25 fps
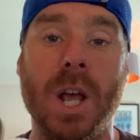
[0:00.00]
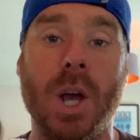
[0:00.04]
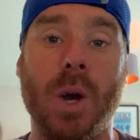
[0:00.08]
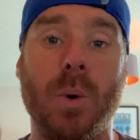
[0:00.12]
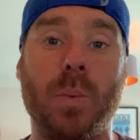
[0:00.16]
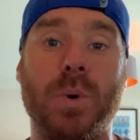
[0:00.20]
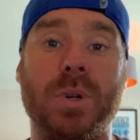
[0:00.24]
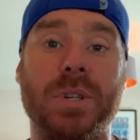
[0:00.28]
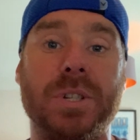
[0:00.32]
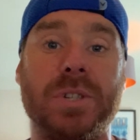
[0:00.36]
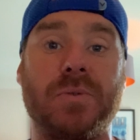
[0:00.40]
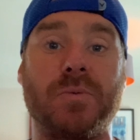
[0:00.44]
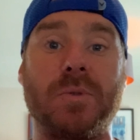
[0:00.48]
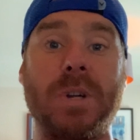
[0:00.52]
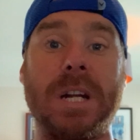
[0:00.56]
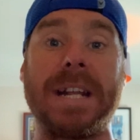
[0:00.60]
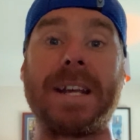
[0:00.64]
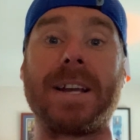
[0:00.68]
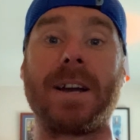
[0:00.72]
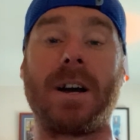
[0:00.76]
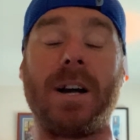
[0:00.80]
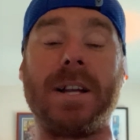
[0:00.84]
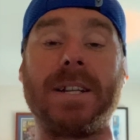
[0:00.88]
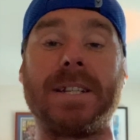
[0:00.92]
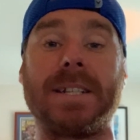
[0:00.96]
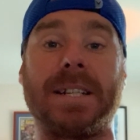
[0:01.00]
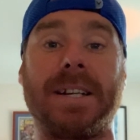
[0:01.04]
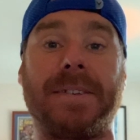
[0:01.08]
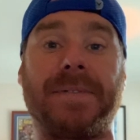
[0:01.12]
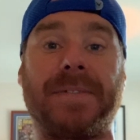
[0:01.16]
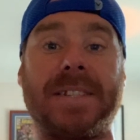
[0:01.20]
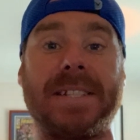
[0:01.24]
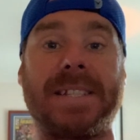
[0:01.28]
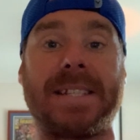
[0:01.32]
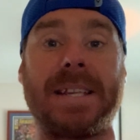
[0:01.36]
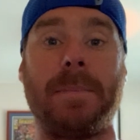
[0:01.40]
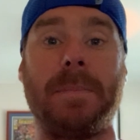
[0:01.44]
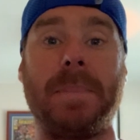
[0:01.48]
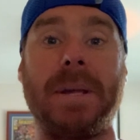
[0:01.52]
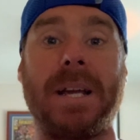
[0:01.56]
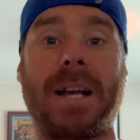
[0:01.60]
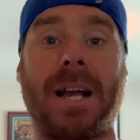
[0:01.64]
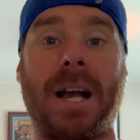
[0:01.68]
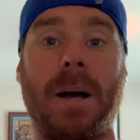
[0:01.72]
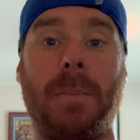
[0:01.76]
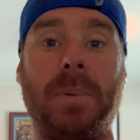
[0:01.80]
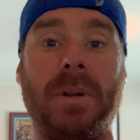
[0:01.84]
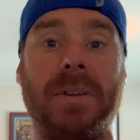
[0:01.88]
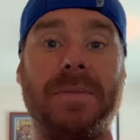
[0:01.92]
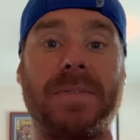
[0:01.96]
was really kind enough to send me a
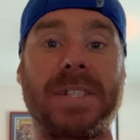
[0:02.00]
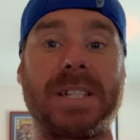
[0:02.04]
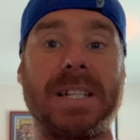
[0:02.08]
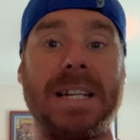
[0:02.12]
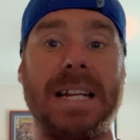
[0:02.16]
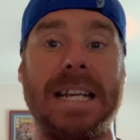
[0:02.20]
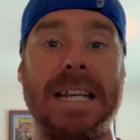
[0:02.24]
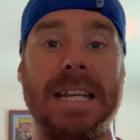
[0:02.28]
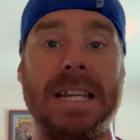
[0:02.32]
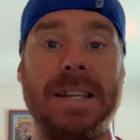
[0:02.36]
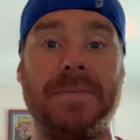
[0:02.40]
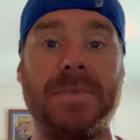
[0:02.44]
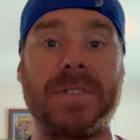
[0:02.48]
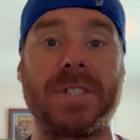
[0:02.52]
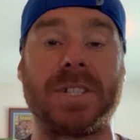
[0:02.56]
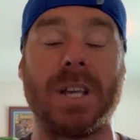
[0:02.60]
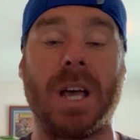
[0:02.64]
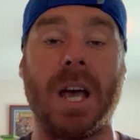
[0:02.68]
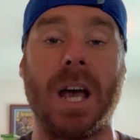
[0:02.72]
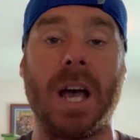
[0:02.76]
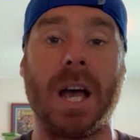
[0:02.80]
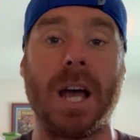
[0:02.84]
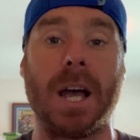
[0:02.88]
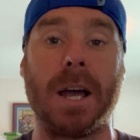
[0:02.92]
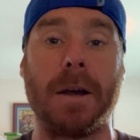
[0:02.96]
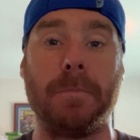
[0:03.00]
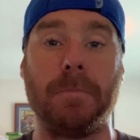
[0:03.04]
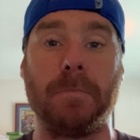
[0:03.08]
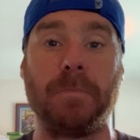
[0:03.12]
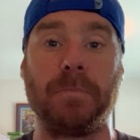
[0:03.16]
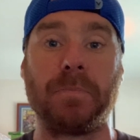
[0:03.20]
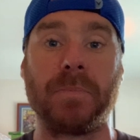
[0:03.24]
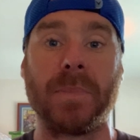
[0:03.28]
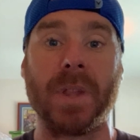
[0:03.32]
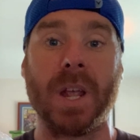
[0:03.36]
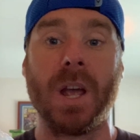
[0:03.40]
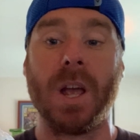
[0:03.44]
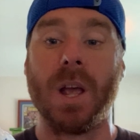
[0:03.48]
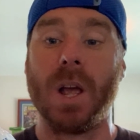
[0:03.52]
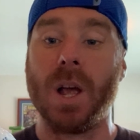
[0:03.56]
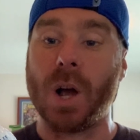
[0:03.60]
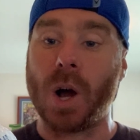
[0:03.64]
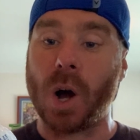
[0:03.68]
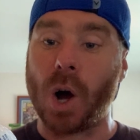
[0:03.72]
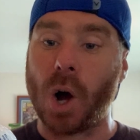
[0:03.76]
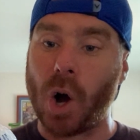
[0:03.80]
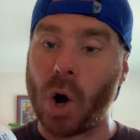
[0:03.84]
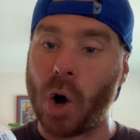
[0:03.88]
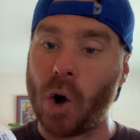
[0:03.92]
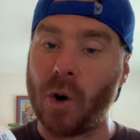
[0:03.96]
couple of sleeves
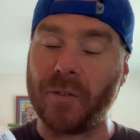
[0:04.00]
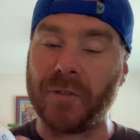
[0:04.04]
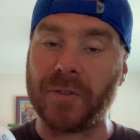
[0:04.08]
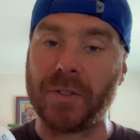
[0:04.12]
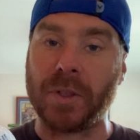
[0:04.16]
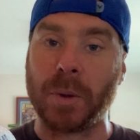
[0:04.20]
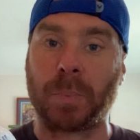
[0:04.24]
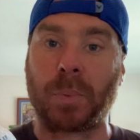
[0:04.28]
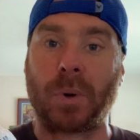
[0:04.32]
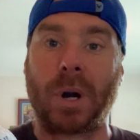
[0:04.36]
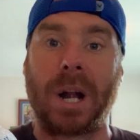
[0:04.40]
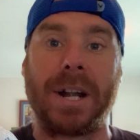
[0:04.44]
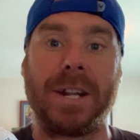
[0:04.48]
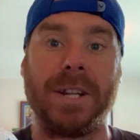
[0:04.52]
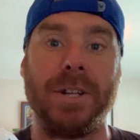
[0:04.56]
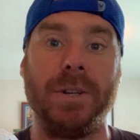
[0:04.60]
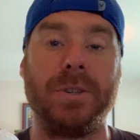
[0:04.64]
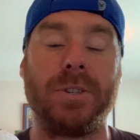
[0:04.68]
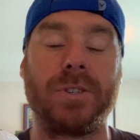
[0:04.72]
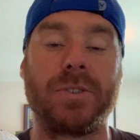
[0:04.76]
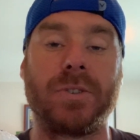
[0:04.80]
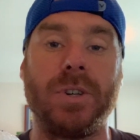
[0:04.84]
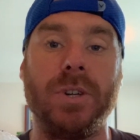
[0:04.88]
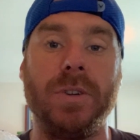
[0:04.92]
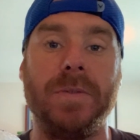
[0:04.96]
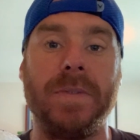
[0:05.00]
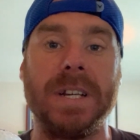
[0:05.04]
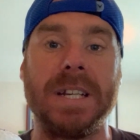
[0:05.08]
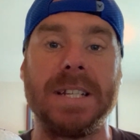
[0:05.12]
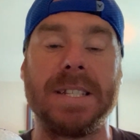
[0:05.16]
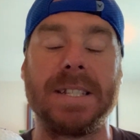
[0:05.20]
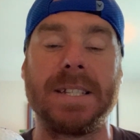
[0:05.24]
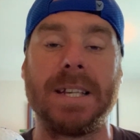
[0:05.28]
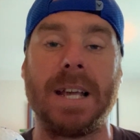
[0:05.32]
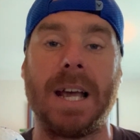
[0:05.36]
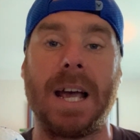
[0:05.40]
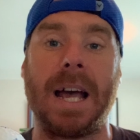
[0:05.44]
of the brand new Truvis,